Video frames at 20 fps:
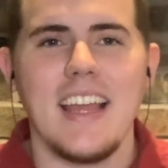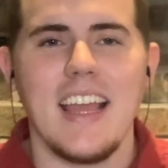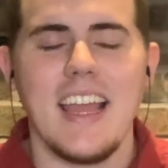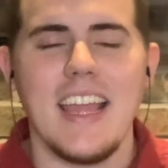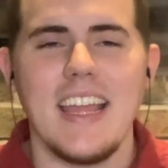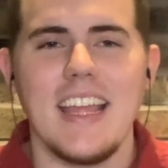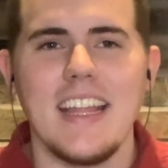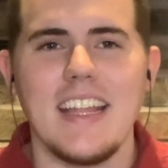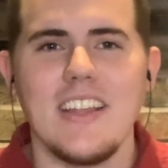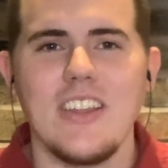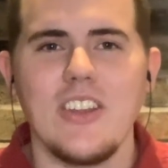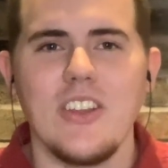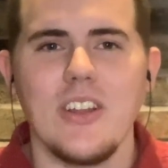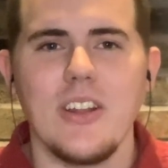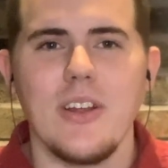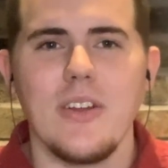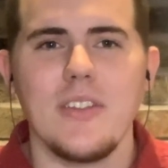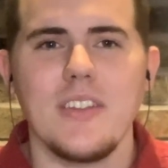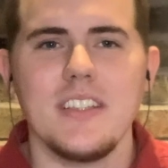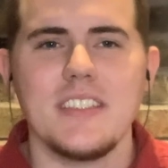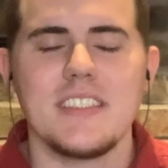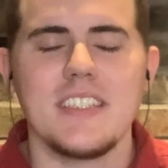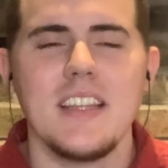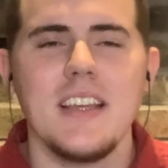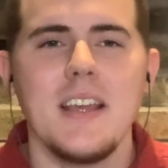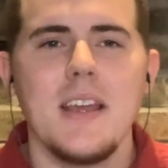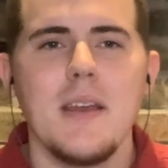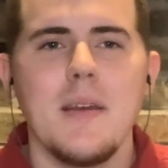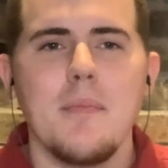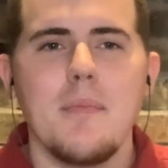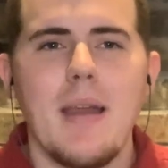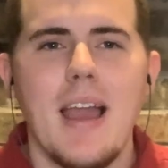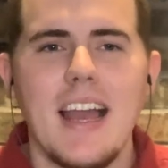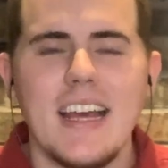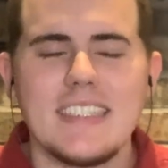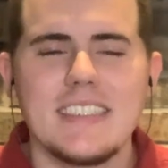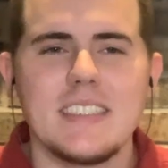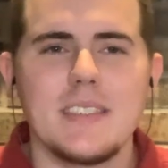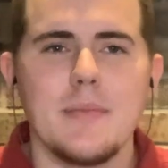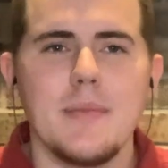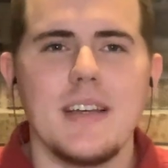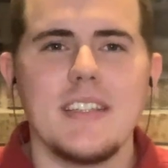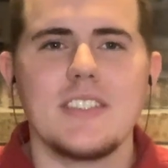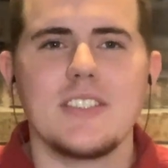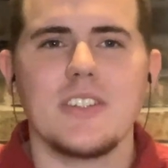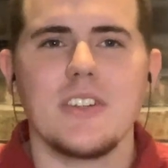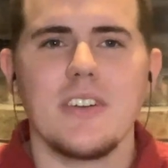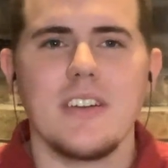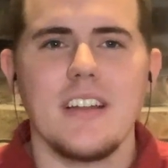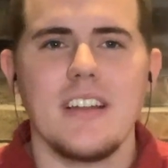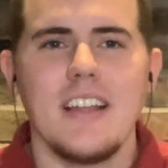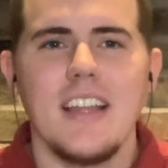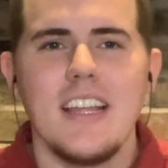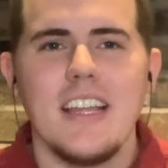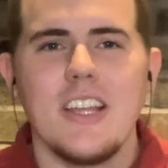and, this past semester, and